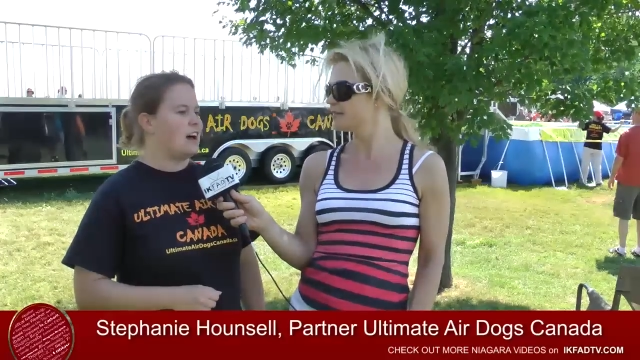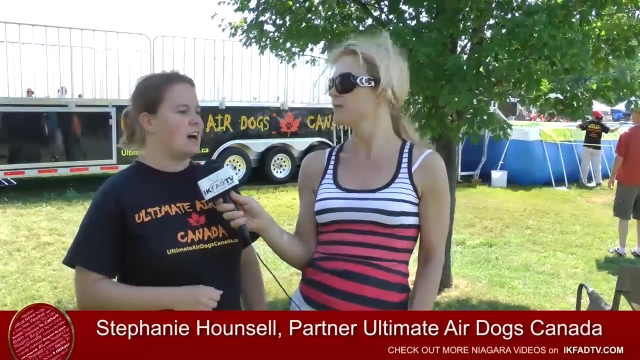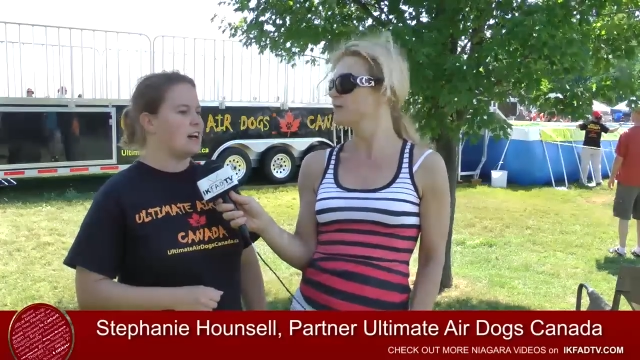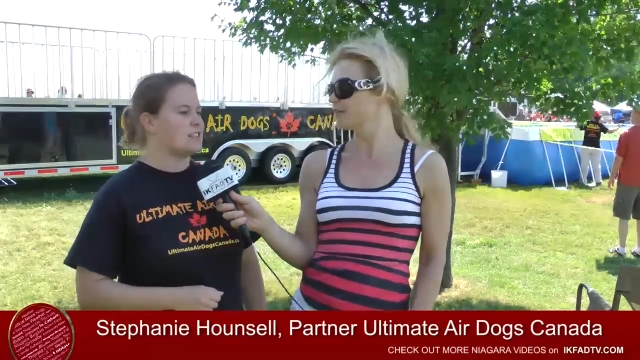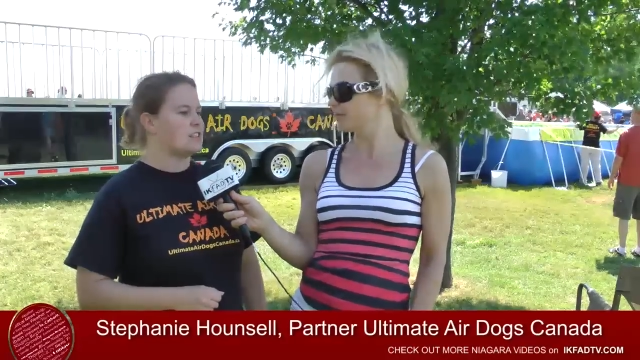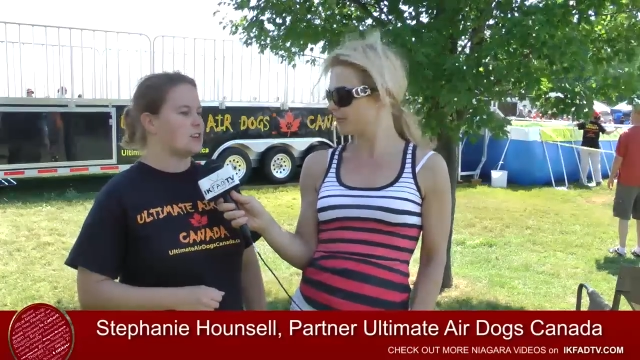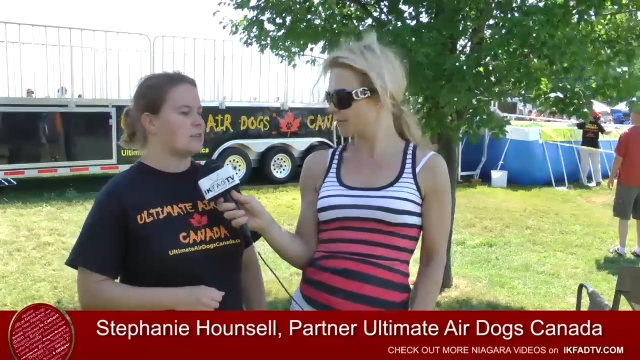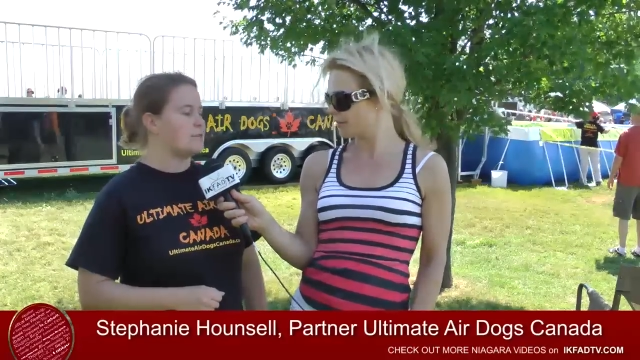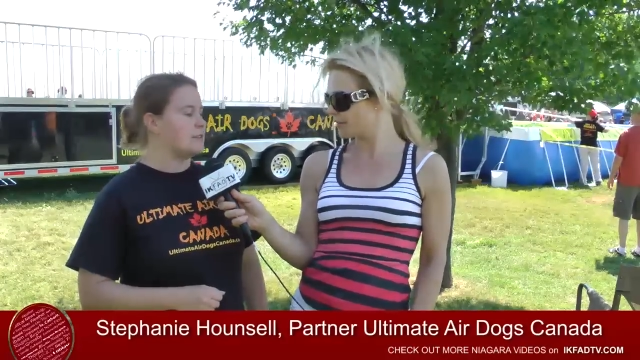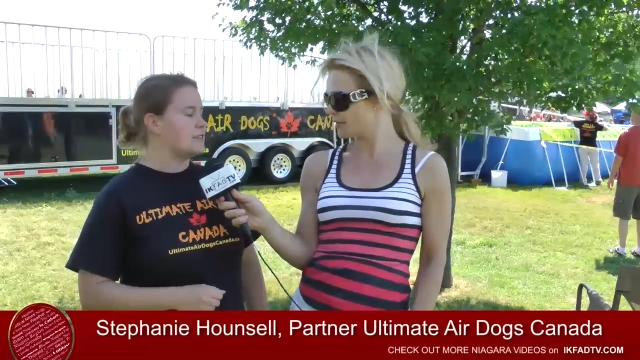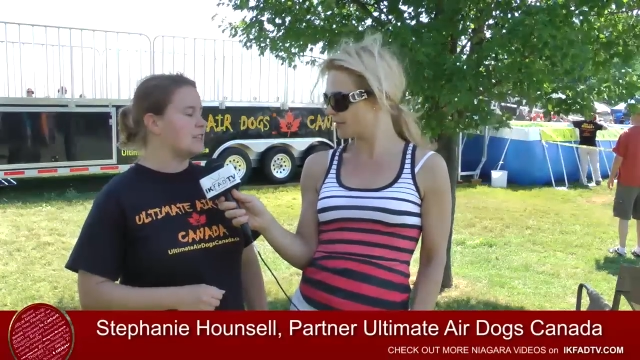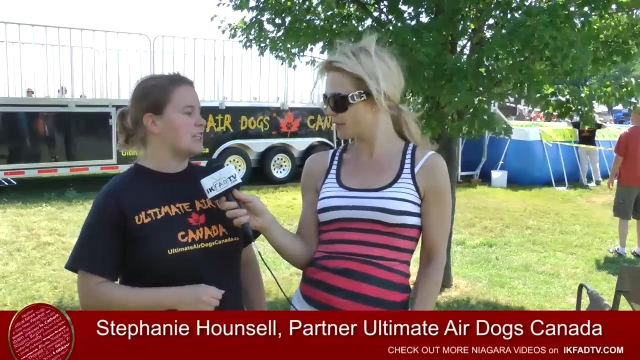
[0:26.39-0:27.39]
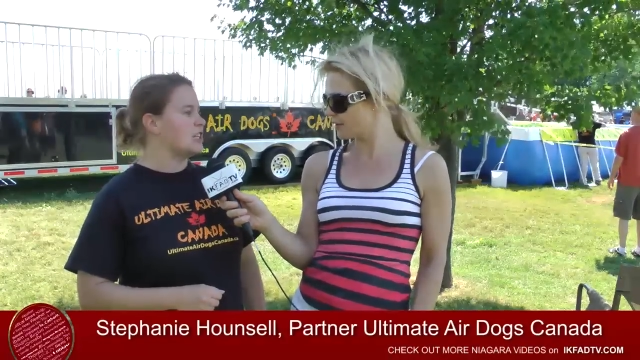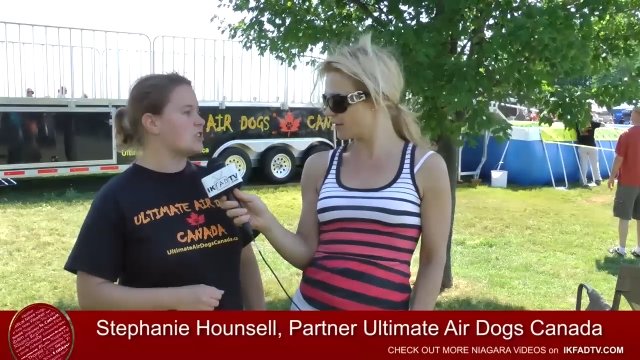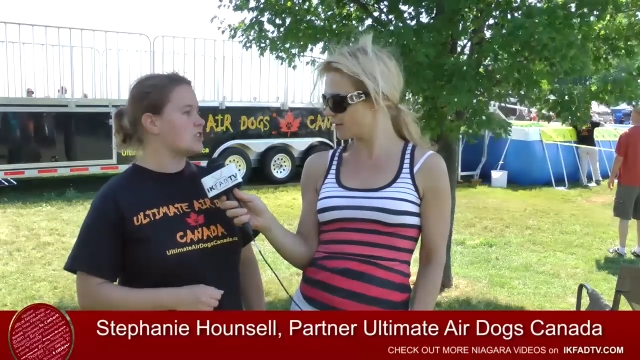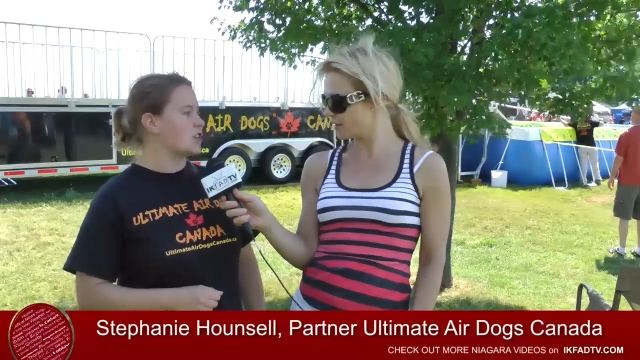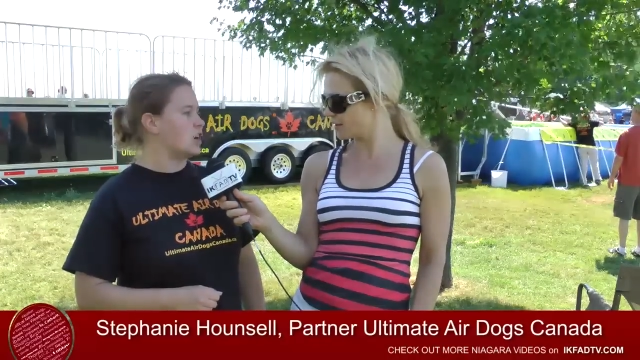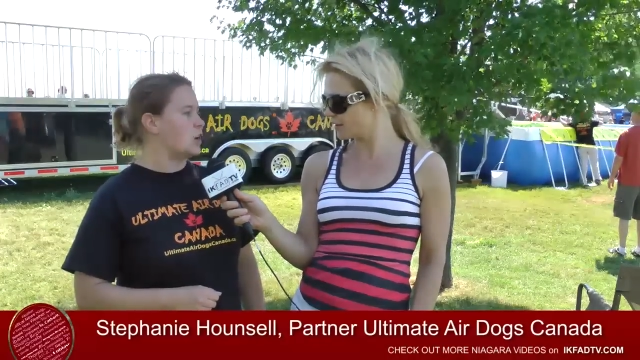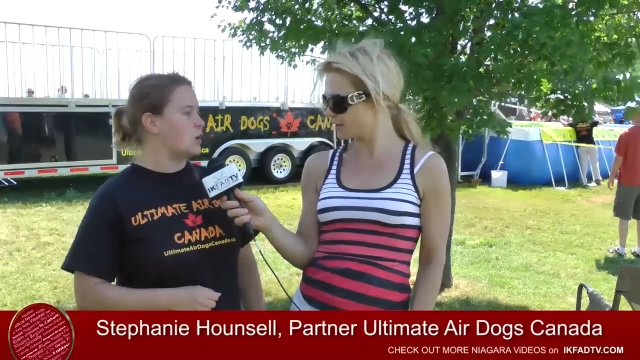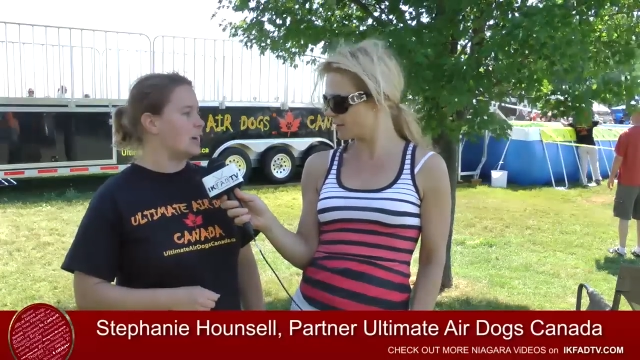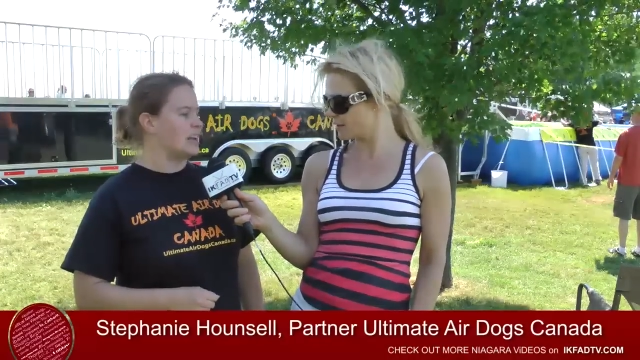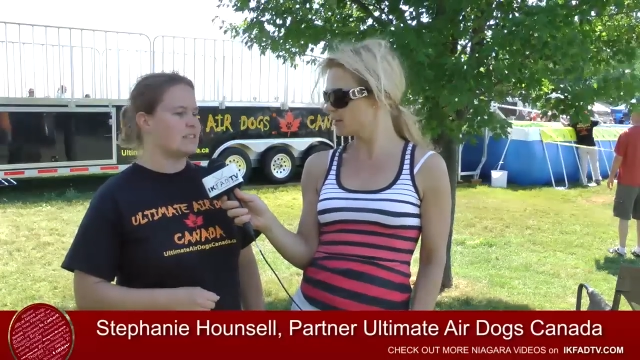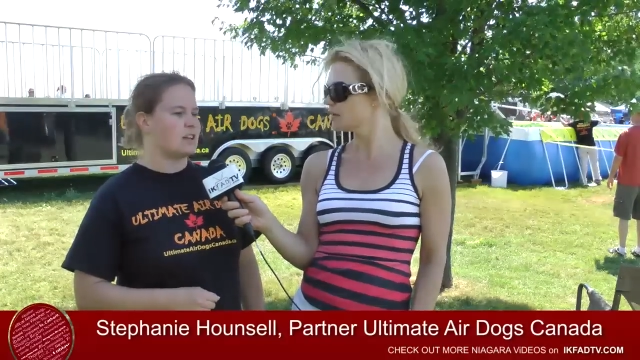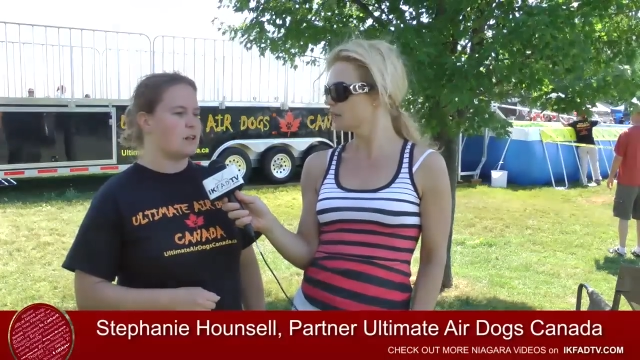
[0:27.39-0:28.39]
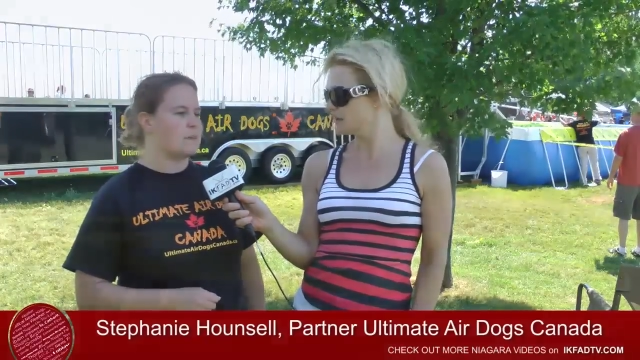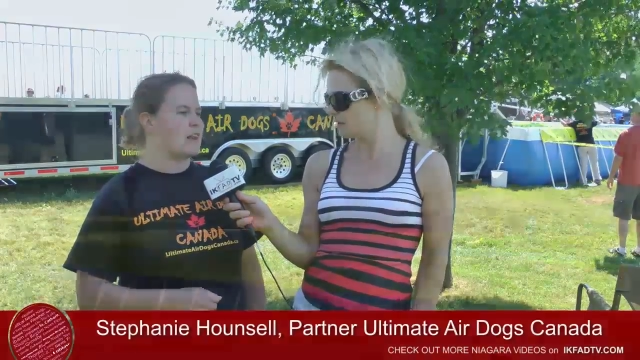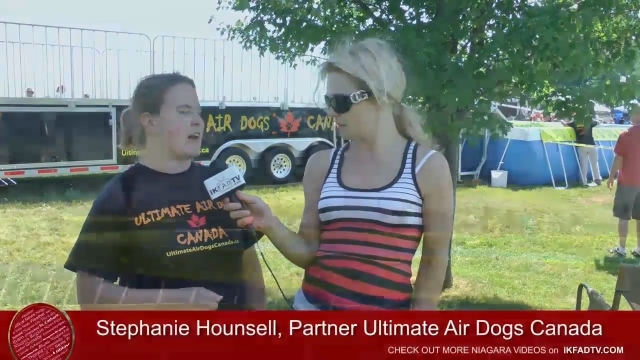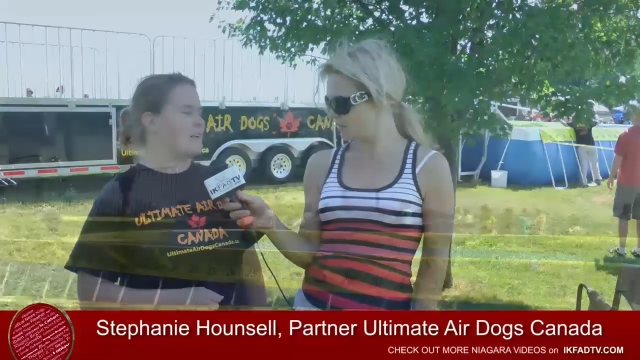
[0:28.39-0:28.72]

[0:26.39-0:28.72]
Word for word: Uh, it started 15 years ago, and it's all about